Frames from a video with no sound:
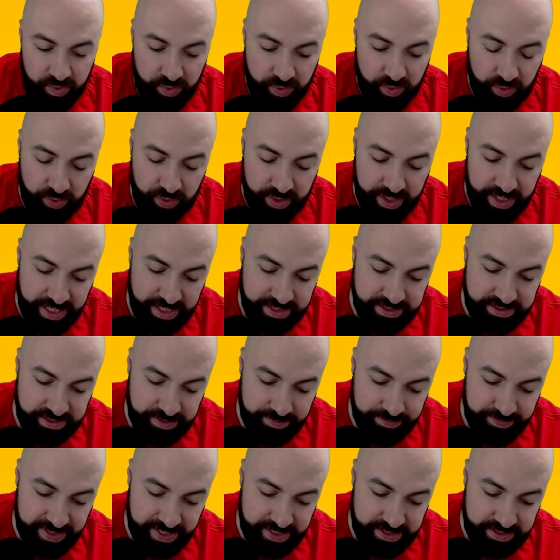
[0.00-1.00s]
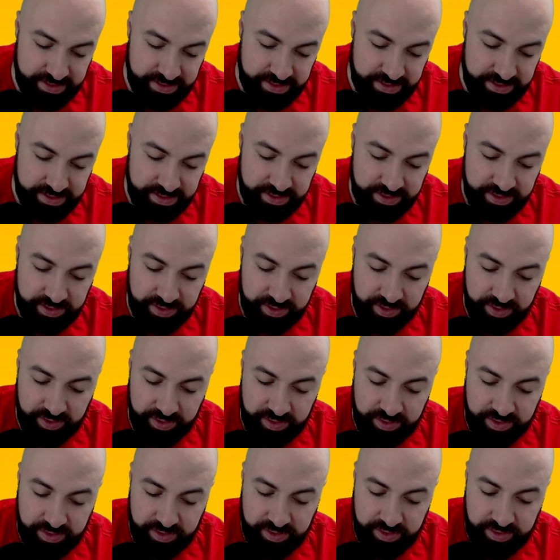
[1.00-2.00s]
or it has the bend.
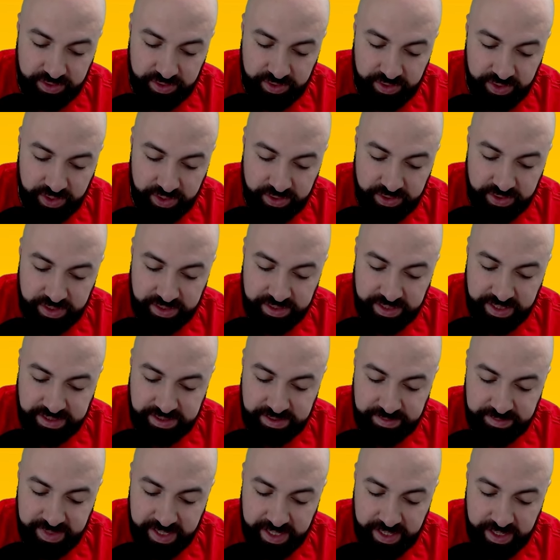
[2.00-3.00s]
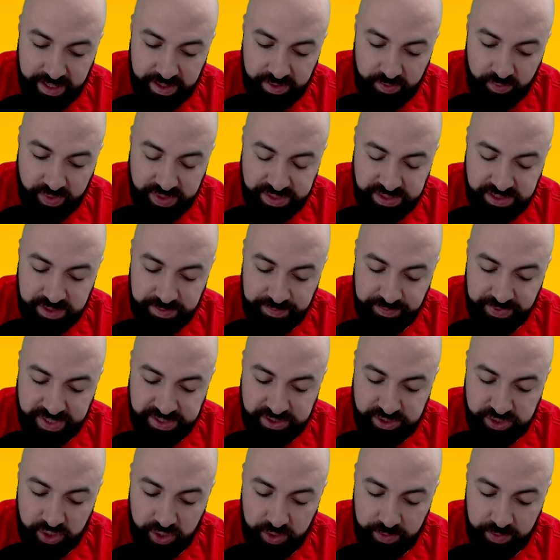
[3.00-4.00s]
You know, it doesn't matter. Once you
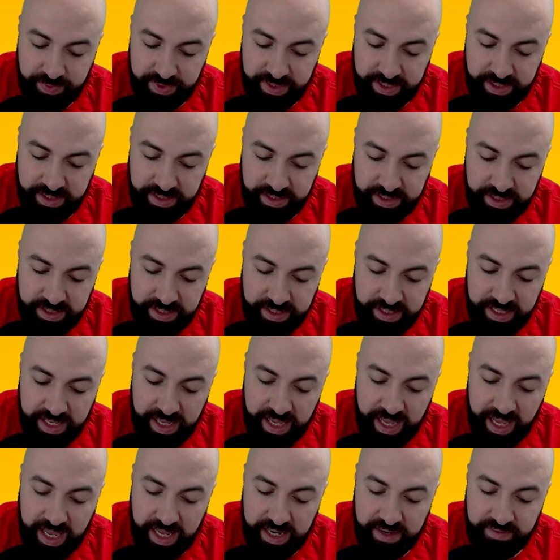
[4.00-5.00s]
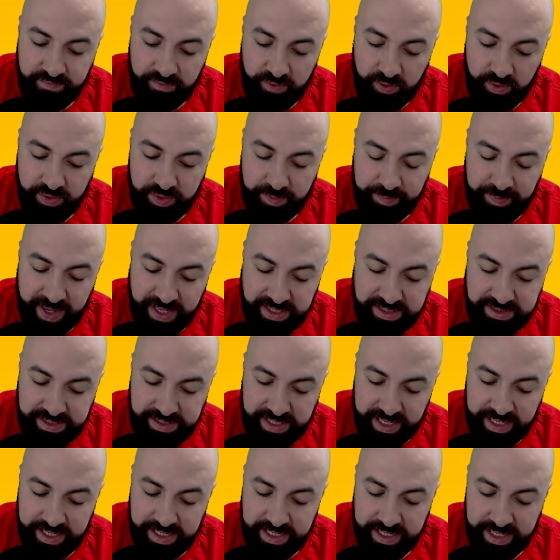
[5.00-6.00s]
press open, out of all the packs that
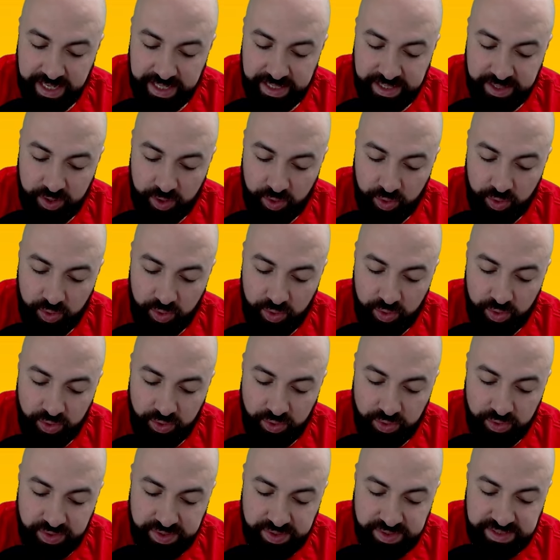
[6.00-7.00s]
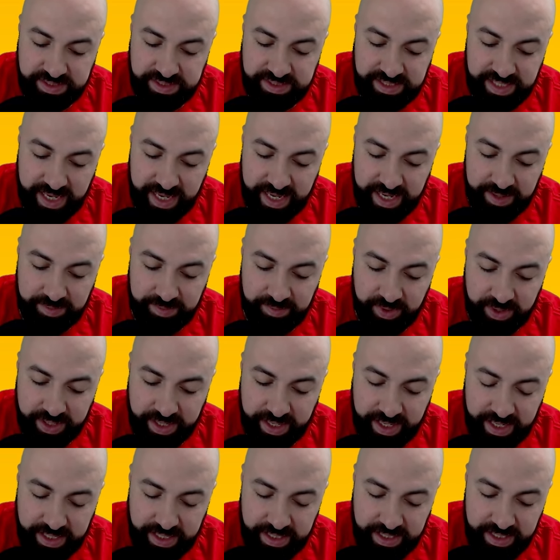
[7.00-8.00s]
are here, they're all the same,
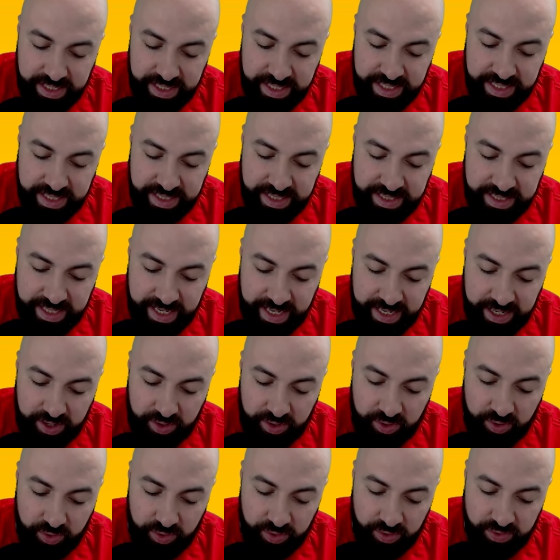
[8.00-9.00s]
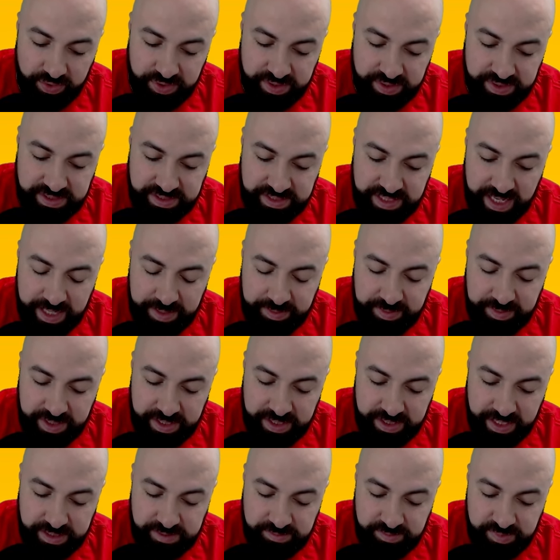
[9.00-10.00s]
okay? They're all the same, and it
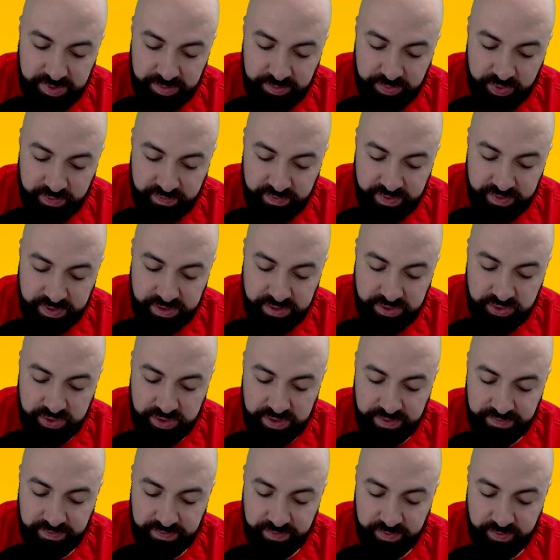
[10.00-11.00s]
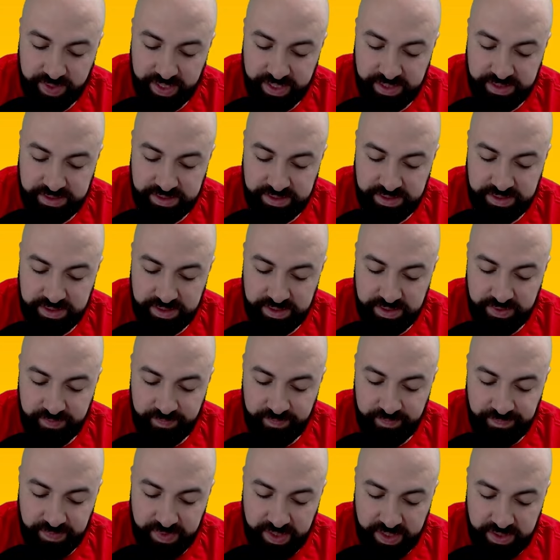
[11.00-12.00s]
has been proven in two different ways.
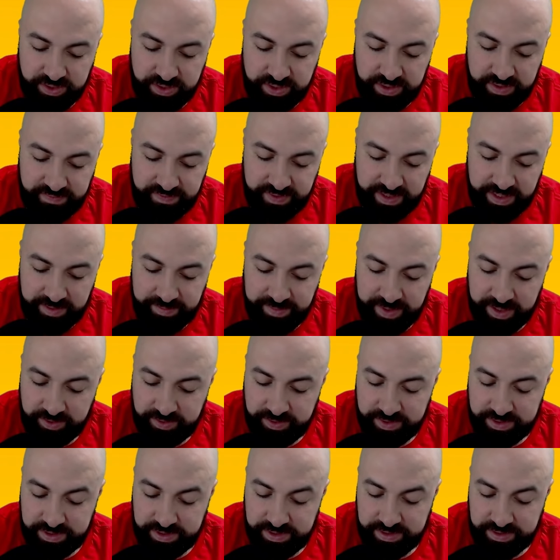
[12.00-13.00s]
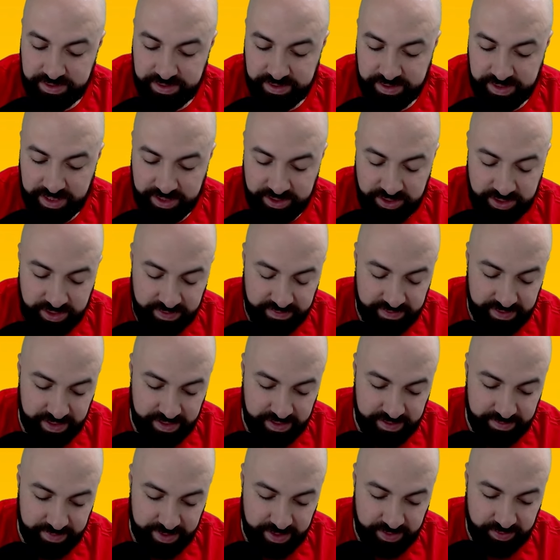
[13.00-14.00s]
I shouldn't have done it backwards. I shouldn't have done
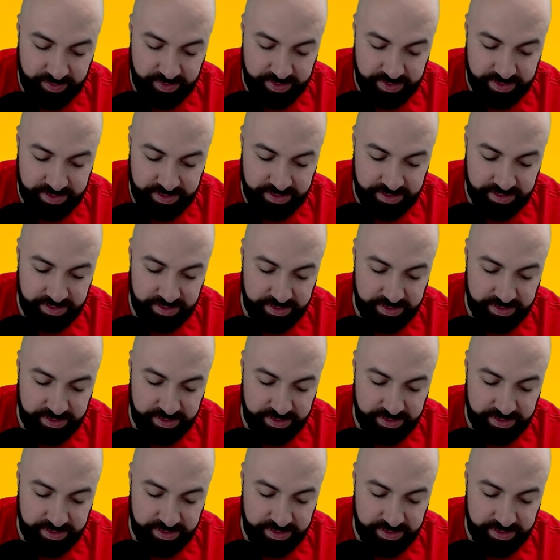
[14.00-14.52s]
it backwards.